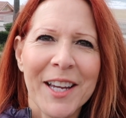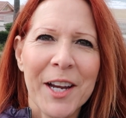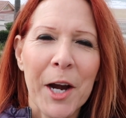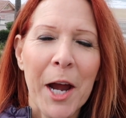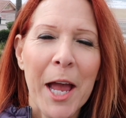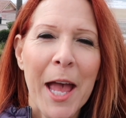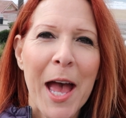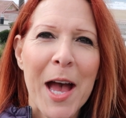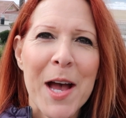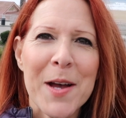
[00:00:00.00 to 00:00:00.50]
Here
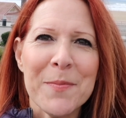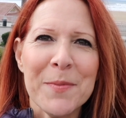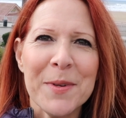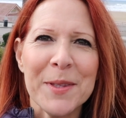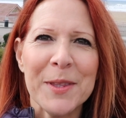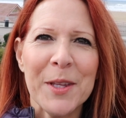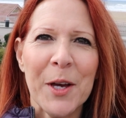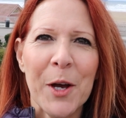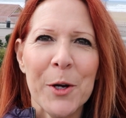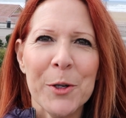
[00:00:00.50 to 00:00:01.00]
I am
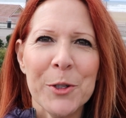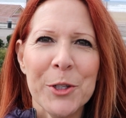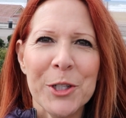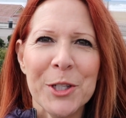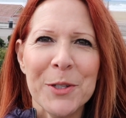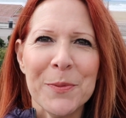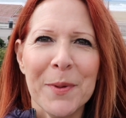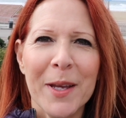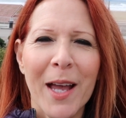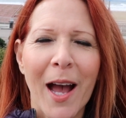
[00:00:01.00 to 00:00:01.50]
with the
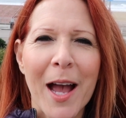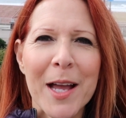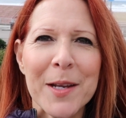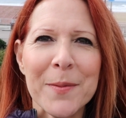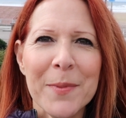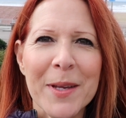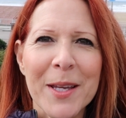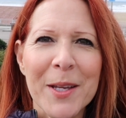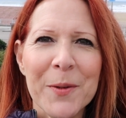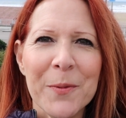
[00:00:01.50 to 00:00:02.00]
ocean
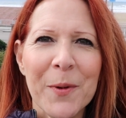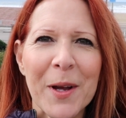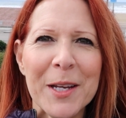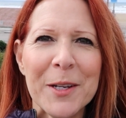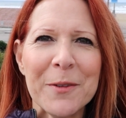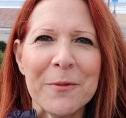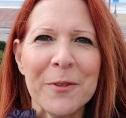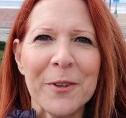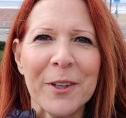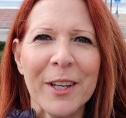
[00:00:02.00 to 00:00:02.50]
behind me
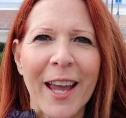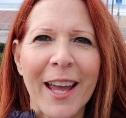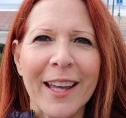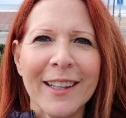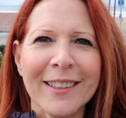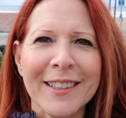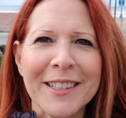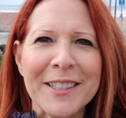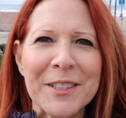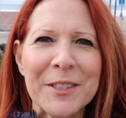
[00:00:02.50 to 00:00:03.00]
waiting for
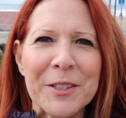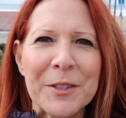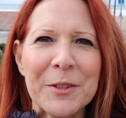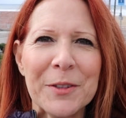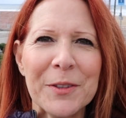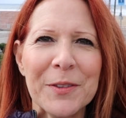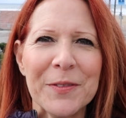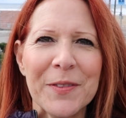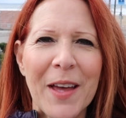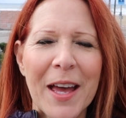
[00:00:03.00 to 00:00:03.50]
Caitlin
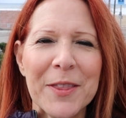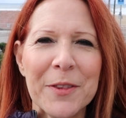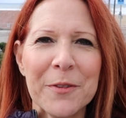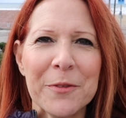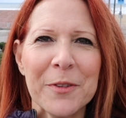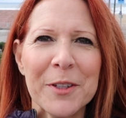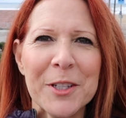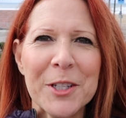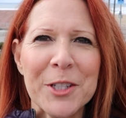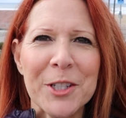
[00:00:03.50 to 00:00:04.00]
at
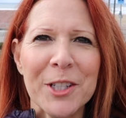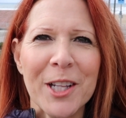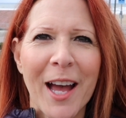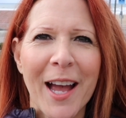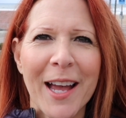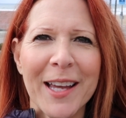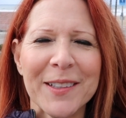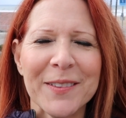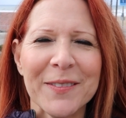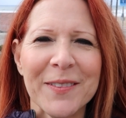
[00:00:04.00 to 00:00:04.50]
the finish
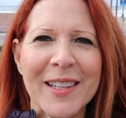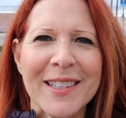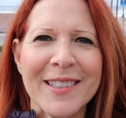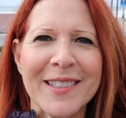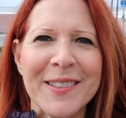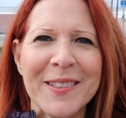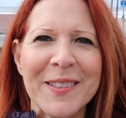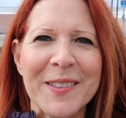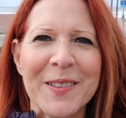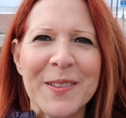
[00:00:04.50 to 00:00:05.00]
line. It's
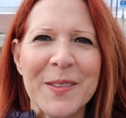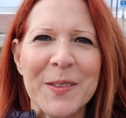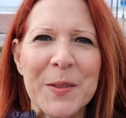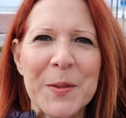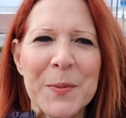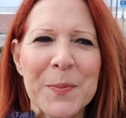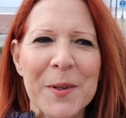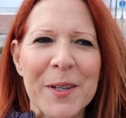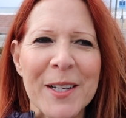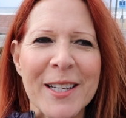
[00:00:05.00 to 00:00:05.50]

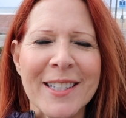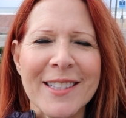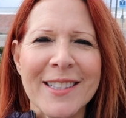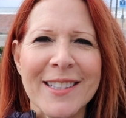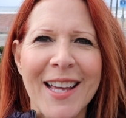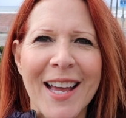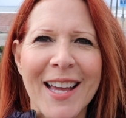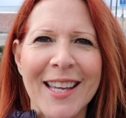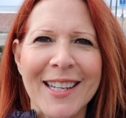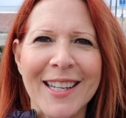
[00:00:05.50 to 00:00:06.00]
super
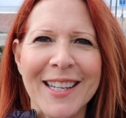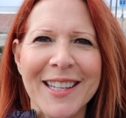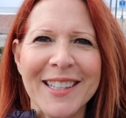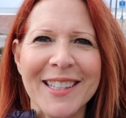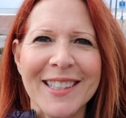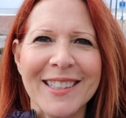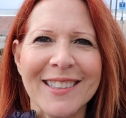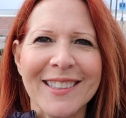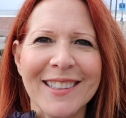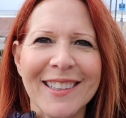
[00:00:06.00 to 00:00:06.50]

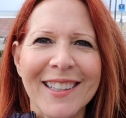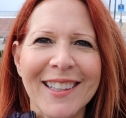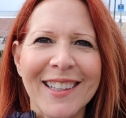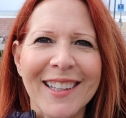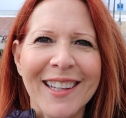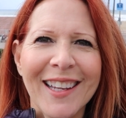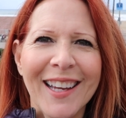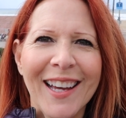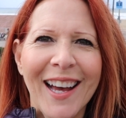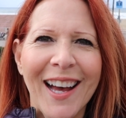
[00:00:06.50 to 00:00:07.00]
exciting
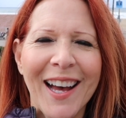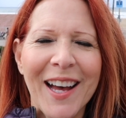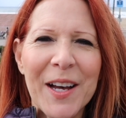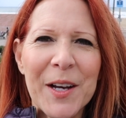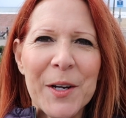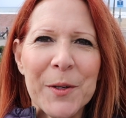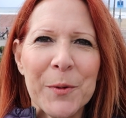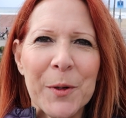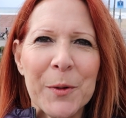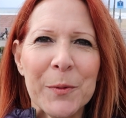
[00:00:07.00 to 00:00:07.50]

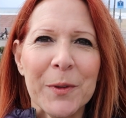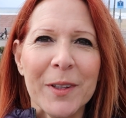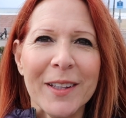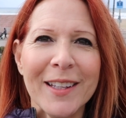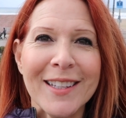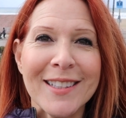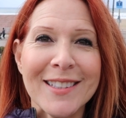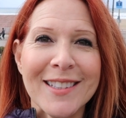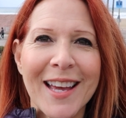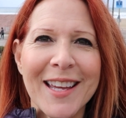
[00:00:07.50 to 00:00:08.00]
and we're
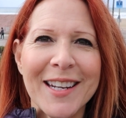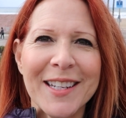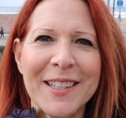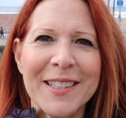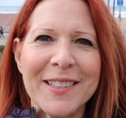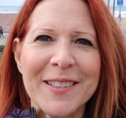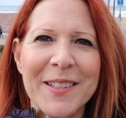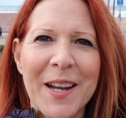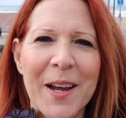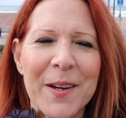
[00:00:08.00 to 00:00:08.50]
really excited
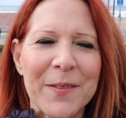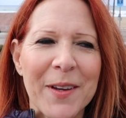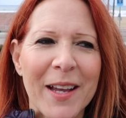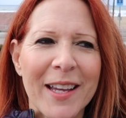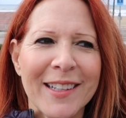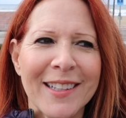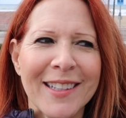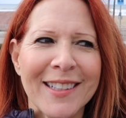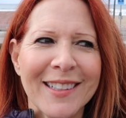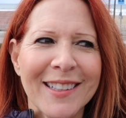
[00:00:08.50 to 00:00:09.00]
it's not
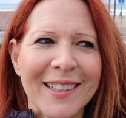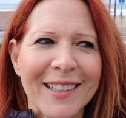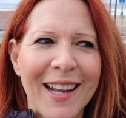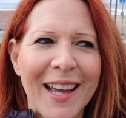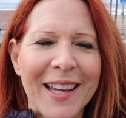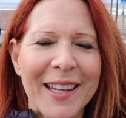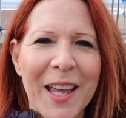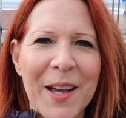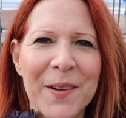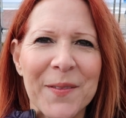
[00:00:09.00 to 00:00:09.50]
raining.
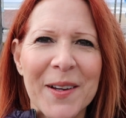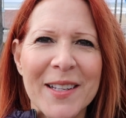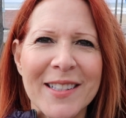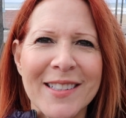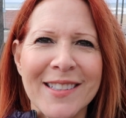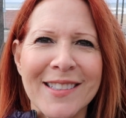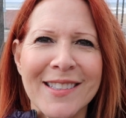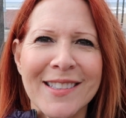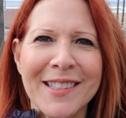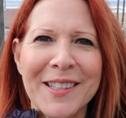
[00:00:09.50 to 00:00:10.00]
I can't wait
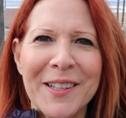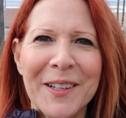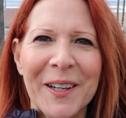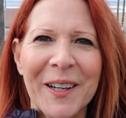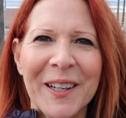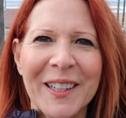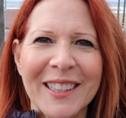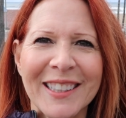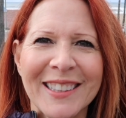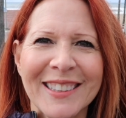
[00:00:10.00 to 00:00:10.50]
to see
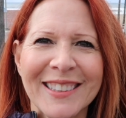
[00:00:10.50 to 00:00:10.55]
her.